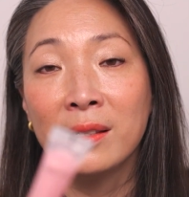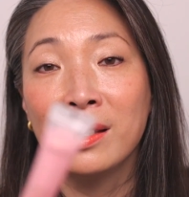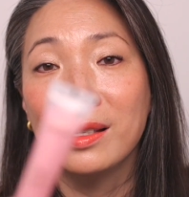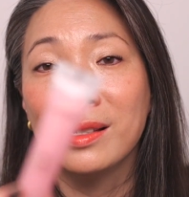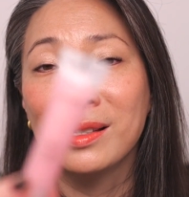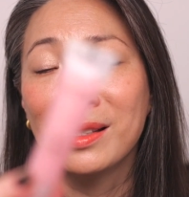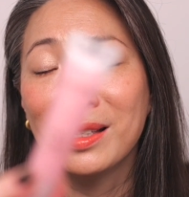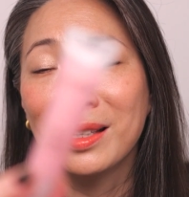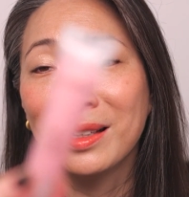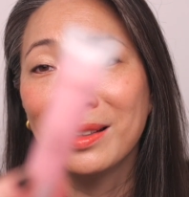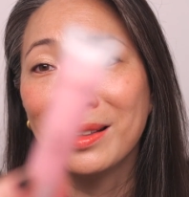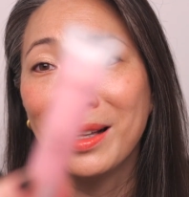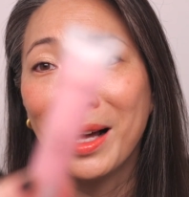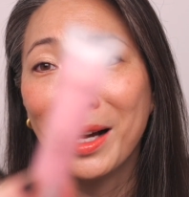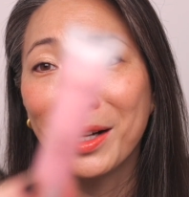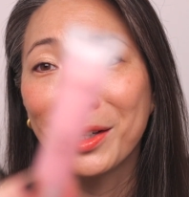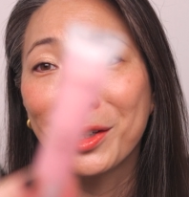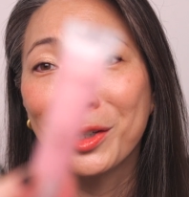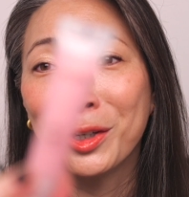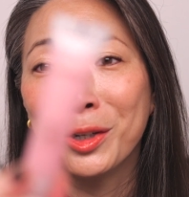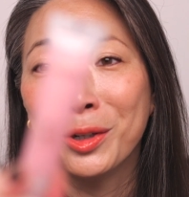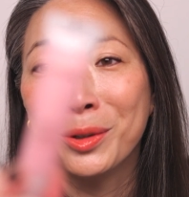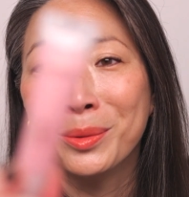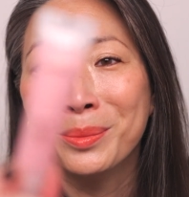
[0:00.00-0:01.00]
This is the
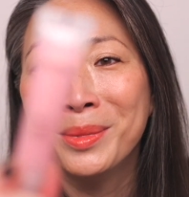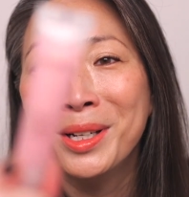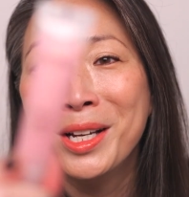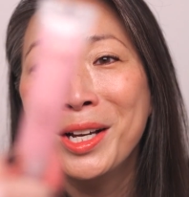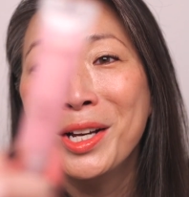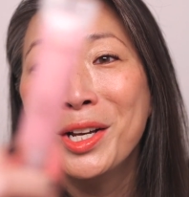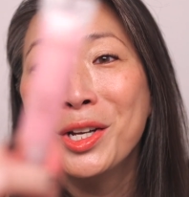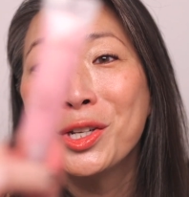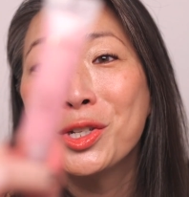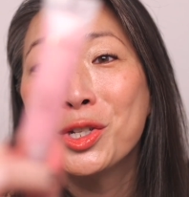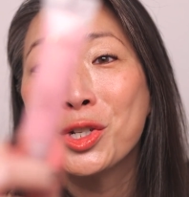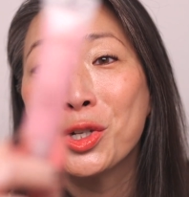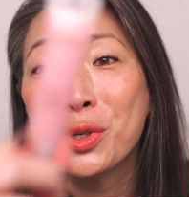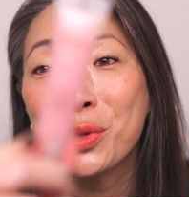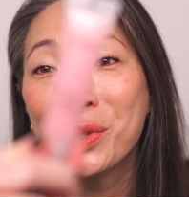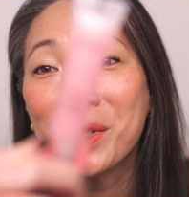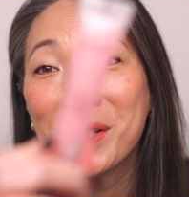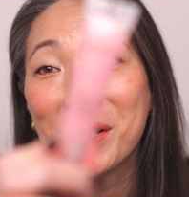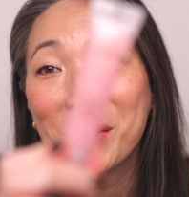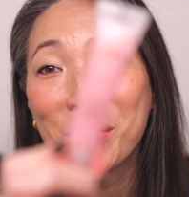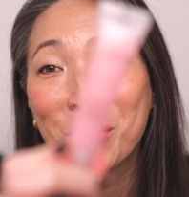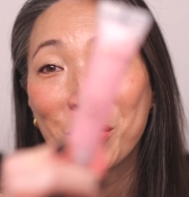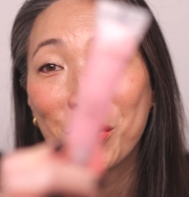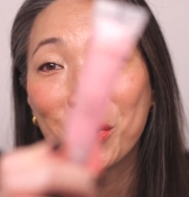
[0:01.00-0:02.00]
Lancome
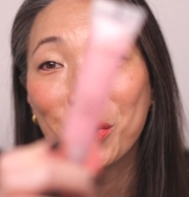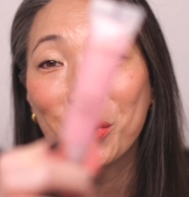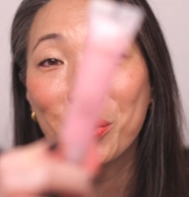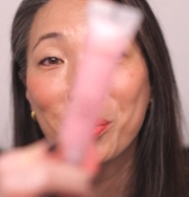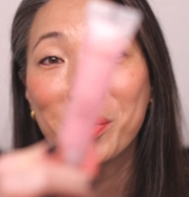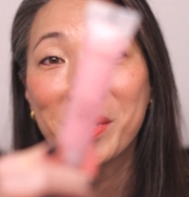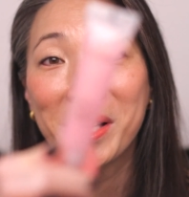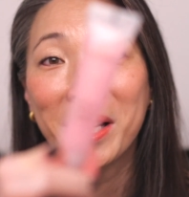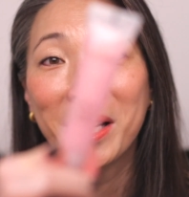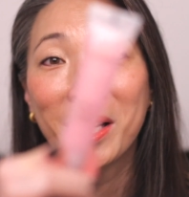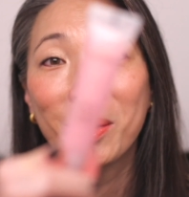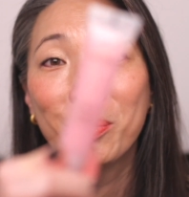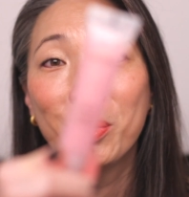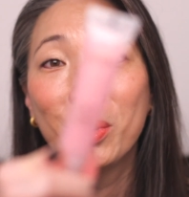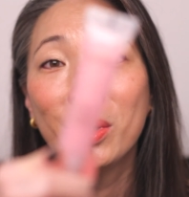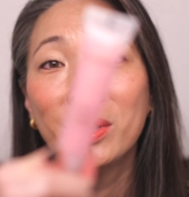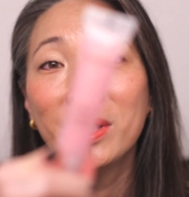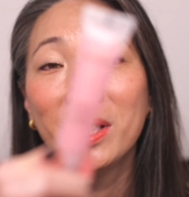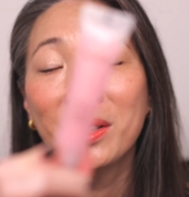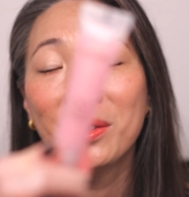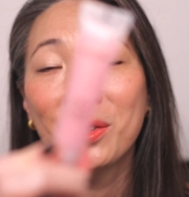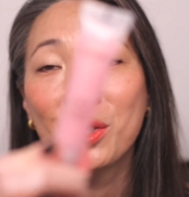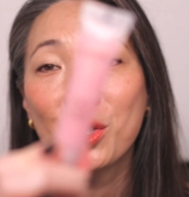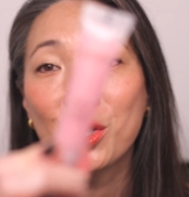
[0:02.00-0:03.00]
Juicy Tubes, and I pulled
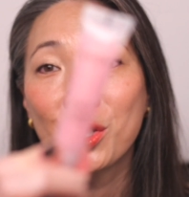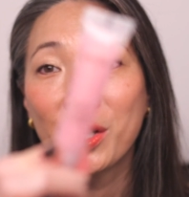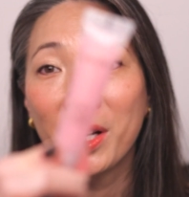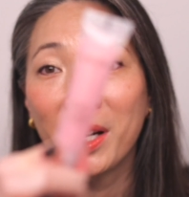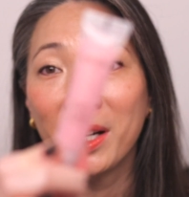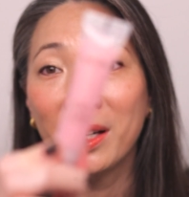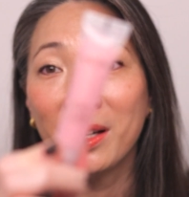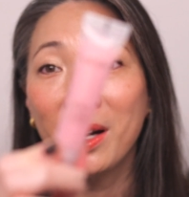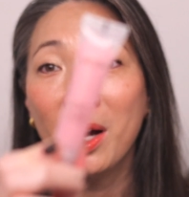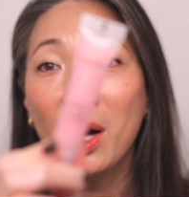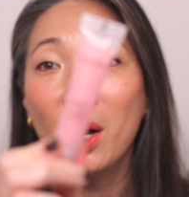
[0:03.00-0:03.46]
out the shade